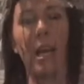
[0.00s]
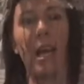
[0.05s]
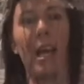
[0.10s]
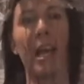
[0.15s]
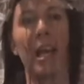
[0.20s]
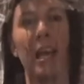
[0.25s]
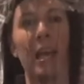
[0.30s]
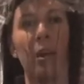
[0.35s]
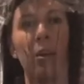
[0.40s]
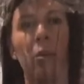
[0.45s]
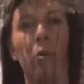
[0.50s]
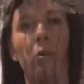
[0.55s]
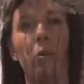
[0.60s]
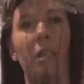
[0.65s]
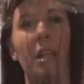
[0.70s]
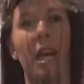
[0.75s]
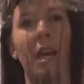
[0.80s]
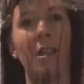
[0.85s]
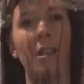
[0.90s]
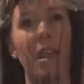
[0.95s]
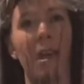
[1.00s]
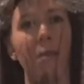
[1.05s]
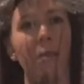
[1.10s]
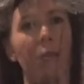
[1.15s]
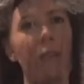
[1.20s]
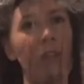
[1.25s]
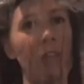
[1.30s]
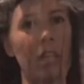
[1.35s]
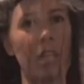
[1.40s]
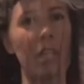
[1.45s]
heels and then
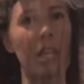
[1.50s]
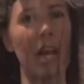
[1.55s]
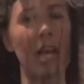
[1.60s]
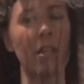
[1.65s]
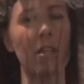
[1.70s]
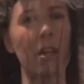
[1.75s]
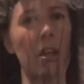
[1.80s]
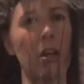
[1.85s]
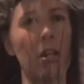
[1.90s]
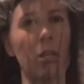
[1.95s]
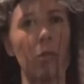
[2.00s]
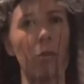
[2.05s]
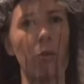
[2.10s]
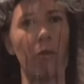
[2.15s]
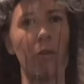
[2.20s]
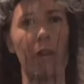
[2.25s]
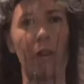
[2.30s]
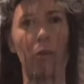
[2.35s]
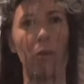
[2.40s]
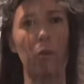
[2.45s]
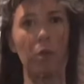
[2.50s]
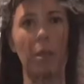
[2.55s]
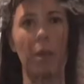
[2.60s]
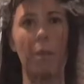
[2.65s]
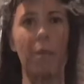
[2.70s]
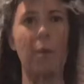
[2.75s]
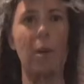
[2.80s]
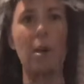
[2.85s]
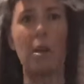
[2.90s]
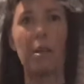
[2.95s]
fishnet tights with it or
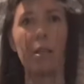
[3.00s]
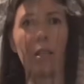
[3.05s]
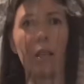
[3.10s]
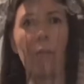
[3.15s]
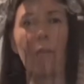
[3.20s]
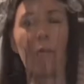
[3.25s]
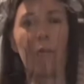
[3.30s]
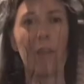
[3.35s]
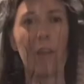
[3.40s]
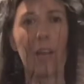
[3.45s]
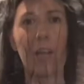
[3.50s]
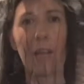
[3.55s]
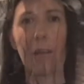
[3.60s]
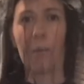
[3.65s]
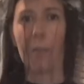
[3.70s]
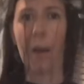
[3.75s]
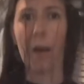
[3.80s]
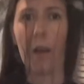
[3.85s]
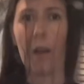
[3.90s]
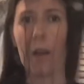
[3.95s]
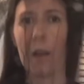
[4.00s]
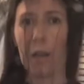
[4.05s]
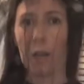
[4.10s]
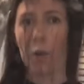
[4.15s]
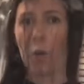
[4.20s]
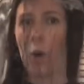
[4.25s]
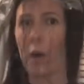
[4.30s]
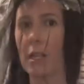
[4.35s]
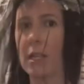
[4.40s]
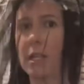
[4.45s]
something. But
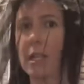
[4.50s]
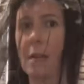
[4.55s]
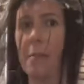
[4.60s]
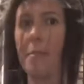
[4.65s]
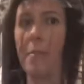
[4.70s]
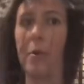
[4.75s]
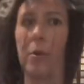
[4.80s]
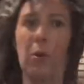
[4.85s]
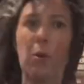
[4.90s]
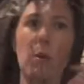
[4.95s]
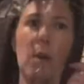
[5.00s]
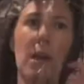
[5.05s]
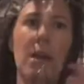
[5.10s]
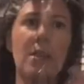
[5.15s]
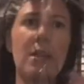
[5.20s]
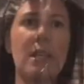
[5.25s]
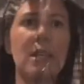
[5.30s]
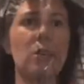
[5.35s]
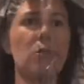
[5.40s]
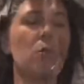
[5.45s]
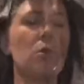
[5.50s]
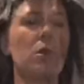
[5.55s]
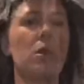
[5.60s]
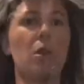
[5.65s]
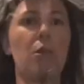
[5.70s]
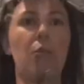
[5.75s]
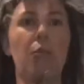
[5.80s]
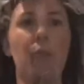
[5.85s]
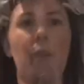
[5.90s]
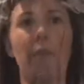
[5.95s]
quite simple, and this was
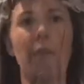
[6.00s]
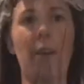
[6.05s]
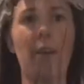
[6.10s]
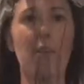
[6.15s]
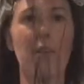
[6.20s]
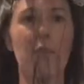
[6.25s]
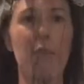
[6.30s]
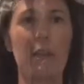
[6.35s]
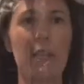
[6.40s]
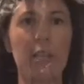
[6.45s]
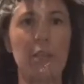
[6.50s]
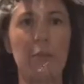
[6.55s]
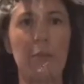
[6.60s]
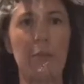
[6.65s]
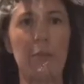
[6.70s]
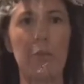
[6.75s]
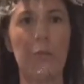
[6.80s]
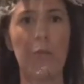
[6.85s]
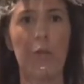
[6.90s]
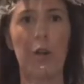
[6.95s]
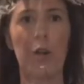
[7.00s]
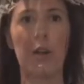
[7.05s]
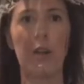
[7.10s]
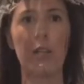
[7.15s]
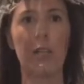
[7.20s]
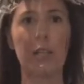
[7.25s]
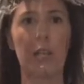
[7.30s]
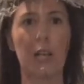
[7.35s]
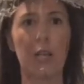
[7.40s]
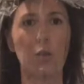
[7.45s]
a very reasonable
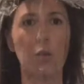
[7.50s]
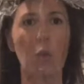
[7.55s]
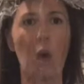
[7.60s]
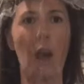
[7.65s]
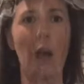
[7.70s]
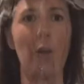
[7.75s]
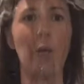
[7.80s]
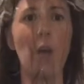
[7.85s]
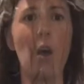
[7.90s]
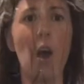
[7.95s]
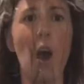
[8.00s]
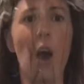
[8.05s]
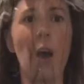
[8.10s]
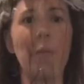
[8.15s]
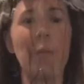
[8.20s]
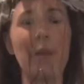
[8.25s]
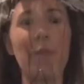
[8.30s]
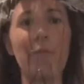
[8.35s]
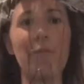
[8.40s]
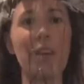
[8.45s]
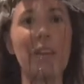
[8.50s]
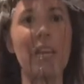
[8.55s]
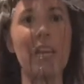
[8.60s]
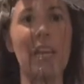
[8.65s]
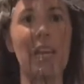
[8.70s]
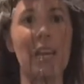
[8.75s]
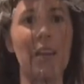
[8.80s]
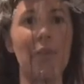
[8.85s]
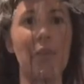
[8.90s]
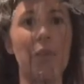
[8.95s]
price as well. I mean,
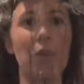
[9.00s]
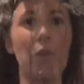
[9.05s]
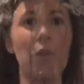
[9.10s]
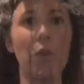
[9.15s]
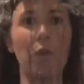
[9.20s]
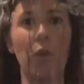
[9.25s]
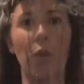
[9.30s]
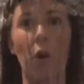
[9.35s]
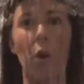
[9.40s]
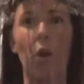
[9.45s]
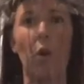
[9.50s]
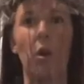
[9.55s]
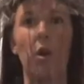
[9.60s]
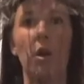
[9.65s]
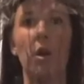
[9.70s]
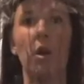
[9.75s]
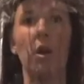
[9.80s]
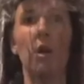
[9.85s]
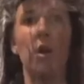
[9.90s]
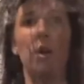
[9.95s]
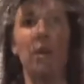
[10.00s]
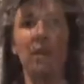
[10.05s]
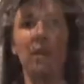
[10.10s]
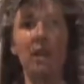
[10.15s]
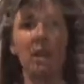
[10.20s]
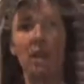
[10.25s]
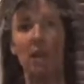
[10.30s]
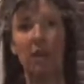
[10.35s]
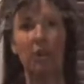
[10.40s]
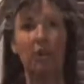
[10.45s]
really, if you've got a